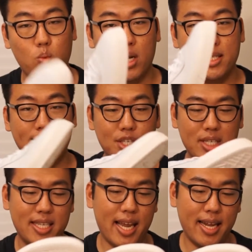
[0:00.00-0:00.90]
one
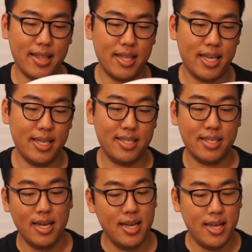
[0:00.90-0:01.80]
session skating in
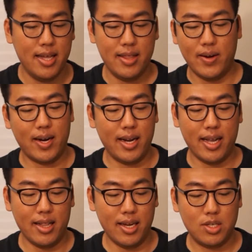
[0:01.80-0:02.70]
these, they're gonna
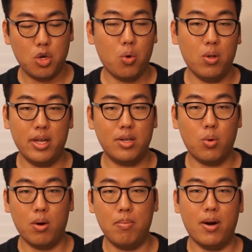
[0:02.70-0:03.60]
get like totally
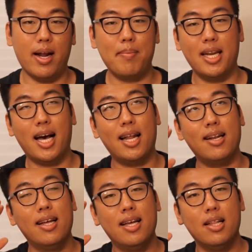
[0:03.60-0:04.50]
torn apart. I mean,
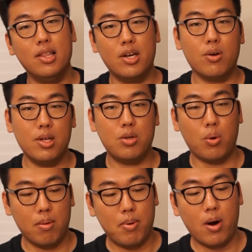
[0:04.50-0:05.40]
not literally
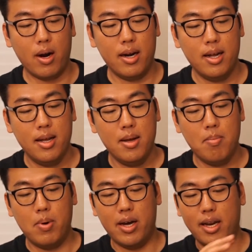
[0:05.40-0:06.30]
torn apart,
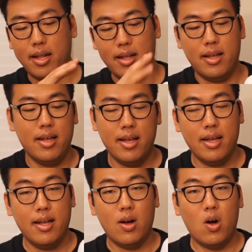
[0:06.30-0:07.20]
but
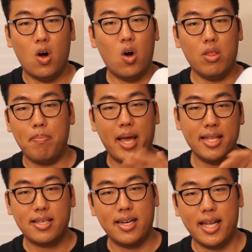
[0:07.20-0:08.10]
all the
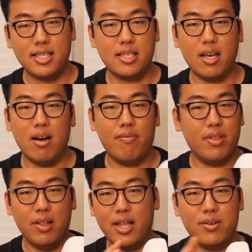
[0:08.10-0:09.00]
paint's gonna get scuffed,
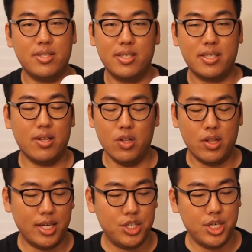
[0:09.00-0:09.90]
the leather's just gonna look
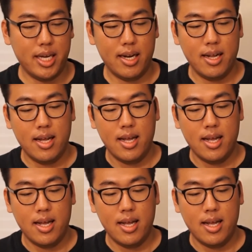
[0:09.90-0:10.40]
like shit.